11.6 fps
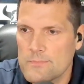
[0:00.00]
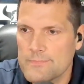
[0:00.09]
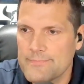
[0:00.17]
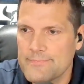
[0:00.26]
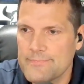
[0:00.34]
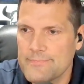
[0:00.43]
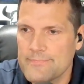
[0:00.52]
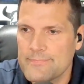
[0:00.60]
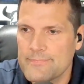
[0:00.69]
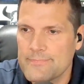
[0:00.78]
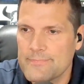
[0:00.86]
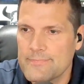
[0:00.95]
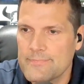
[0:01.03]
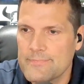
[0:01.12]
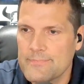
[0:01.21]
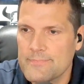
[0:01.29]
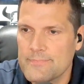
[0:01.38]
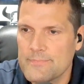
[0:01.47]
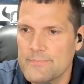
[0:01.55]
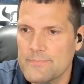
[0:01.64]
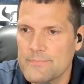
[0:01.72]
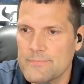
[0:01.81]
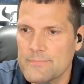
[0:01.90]

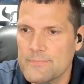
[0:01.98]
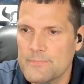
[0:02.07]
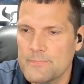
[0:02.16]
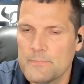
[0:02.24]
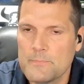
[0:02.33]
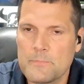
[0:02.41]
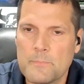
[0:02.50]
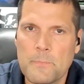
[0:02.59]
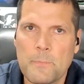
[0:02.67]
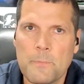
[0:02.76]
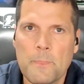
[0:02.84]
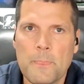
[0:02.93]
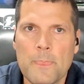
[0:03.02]
The person shown says nothing.